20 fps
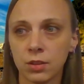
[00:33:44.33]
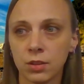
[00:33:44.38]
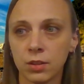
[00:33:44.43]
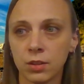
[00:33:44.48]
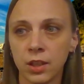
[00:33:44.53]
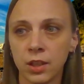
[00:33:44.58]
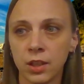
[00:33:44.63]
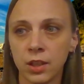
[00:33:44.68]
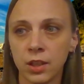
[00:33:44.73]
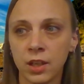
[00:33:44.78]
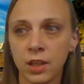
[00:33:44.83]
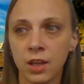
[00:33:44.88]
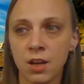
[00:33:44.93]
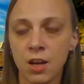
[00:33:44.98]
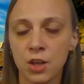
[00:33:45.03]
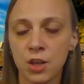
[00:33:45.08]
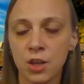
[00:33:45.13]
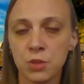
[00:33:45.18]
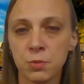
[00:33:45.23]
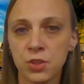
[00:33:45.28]
getting on
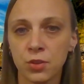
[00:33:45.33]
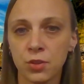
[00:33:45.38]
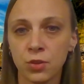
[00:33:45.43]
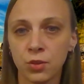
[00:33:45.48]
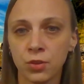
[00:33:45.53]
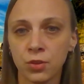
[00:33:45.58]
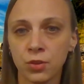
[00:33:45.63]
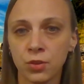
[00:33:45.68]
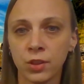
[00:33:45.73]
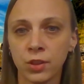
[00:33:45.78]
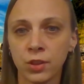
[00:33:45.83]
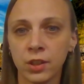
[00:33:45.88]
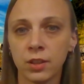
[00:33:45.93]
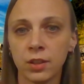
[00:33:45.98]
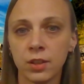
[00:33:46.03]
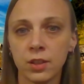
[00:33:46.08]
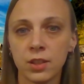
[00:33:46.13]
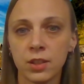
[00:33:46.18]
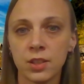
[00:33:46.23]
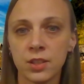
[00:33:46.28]
hospice early
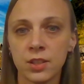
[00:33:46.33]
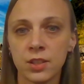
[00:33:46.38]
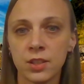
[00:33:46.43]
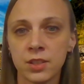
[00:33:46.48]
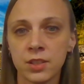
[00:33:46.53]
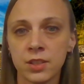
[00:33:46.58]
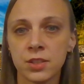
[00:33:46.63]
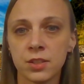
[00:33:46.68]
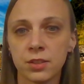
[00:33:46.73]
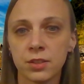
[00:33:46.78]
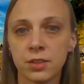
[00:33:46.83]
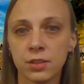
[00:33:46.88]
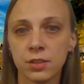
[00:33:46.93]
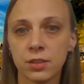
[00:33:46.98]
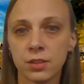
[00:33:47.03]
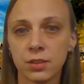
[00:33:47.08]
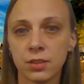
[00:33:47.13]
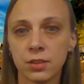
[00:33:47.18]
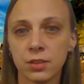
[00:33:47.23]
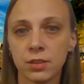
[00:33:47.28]
is
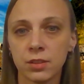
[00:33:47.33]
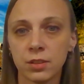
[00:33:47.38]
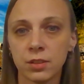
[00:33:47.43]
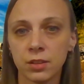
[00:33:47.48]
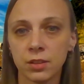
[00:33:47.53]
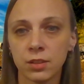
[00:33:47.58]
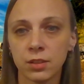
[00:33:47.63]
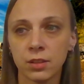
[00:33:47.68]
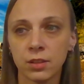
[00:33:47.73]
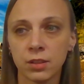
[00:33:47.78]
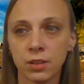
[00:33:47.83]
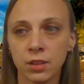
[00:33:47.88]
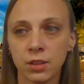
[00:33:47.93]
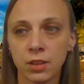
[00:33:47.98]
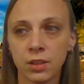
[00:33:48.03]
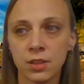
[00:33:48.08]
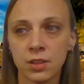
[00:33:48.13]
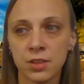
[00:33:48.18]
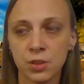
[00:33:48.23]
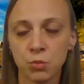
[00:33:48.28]

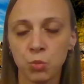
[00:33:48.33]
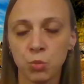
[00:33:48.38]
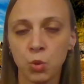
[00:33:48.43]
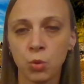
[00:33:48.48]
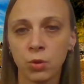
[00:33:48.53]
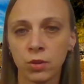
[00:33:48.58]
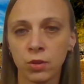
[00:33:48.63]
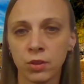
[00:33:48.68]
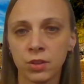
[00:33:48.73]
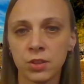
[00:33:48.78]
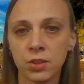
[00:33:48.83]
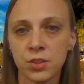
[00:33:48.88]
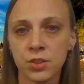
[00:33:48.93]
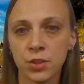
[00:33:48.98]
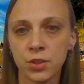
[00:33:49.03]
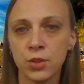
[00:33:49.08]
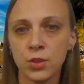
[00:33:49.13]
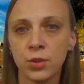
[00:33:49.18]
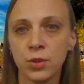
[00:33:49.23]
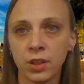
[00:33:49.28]
is important, so
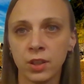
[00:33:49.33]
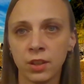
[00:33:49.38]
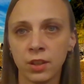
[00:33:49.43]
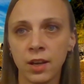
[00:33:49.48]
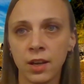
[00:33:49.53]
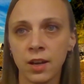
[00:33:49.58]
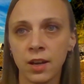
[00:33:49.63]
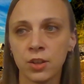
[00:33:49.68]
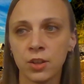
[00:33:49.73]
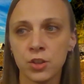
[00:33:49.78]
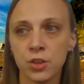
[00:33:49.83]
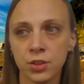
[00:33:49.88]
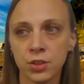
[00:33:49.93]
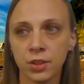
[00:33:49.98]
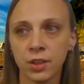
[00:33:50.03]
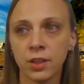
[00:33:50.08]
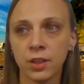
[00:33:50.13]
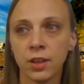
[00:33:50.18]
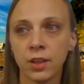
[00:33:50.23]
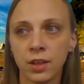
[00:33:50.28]
you can
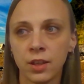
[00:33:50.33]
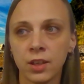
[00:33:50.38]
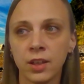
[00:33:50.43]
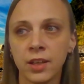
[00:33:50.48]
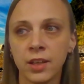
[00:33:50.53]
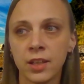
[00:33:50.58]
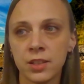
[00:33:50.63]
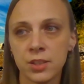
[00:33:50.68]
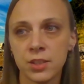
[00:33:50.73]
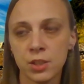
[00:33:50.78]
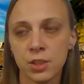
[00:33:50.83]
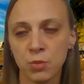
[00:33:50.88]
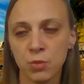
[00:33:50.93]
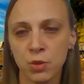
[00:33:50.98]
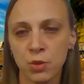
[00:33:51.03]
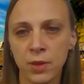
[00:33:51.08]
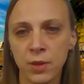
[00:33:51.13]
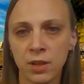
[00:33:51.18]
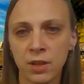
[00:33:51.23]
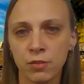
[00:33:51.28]
actually get some of the
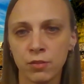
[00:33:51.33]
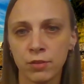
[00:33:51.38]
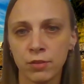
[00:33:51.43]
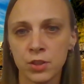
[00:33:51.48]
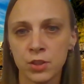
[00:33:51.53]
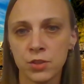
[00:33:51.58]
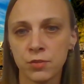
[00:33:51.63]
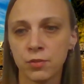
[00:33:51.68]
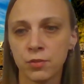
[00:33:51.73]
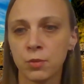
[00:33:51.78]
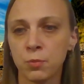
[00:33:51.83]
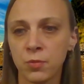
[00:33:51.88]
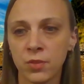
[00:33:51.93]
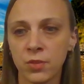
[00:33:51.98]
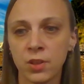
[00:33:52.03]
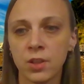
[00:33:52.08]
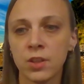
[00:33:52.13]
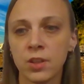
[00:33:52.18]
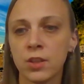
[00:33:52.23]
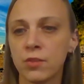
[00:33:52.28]
benefits from
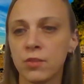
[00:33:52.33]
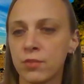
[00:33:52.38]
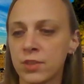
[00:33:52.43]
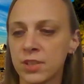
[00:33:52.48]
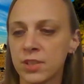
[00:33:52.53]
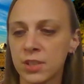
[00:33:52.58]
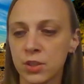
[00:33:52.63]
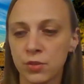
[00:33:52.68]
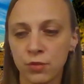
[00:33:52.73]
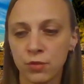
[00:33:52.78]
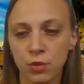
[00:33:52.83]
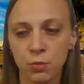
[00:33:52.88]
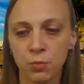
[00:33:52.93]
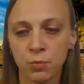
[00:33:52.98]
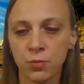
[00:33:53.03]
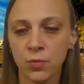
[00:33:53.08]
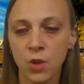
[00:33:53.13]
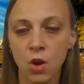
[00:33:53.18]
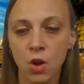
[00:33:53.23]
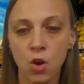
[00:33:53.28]
the visits
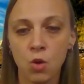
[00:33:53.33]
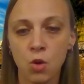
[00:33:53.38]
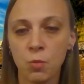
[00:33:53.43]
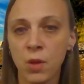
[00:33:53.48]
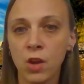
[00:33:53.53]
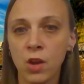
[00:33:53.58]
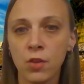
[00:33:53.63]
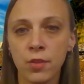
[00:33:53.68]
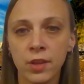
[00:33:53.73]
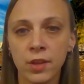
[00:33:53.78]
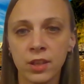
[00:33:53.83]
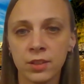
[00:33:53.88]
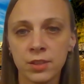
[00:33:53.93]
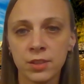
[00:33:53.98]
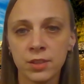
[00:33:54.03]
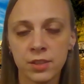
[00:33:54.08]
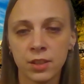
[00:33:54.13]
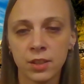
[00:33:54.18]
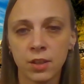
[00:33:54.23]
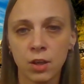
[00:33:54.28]
from home health aides
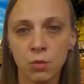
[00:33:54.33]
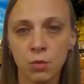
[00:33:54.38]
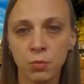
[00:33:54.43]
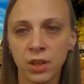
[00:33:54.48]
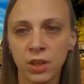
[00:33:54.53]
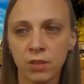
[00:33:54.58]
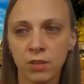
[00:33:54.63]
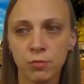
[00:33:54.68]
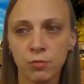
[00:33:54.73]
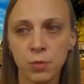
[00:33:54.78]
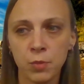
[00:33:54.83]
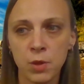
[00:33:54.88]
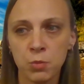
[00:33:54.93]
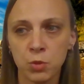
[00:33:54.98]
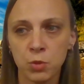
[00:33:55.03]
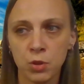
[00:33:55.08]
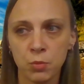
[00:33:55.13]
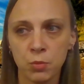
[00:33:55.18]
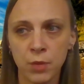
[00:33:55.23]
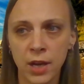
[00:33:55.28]
to come give
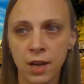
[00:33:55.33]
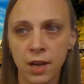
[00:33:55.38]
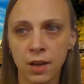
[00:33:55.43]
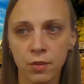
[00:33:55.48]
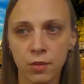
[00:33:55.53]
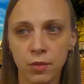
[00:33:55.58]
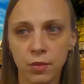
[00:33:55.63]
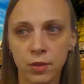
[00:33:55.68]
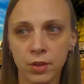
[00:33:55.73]
people a bath.